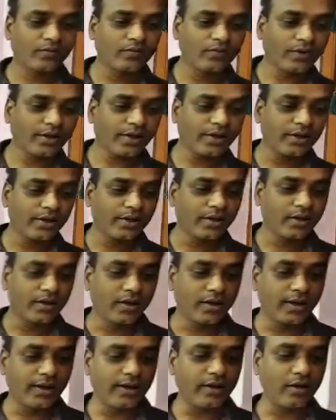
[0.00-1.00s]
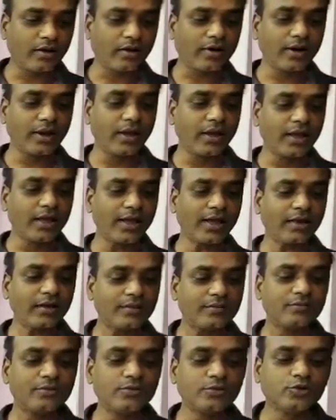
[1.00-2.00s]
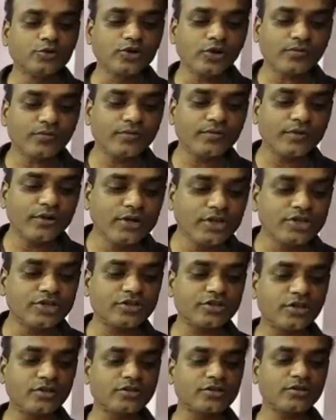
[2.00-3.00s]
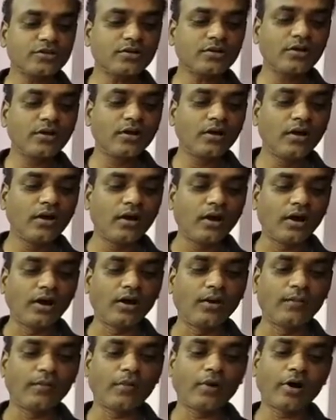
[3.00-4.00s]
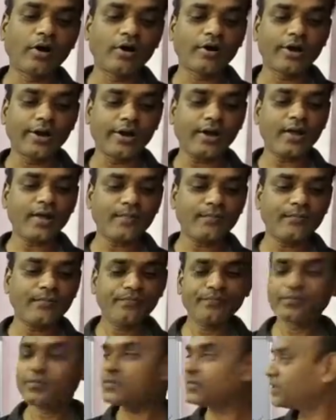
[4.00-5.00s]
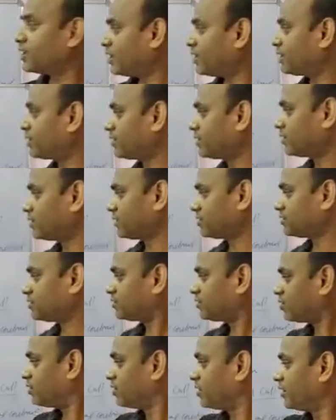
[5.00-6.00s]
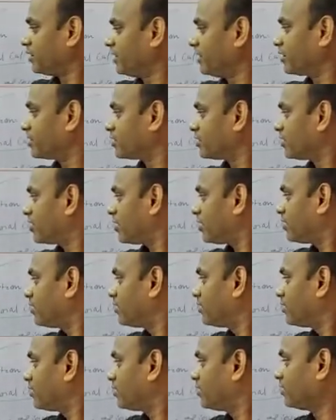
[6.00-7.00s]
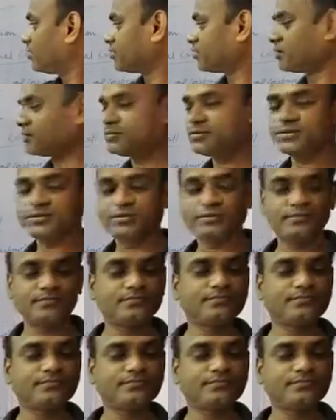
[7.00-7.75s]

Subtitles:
Okay. Or illegal use of instruction or data. That is the internal interruption.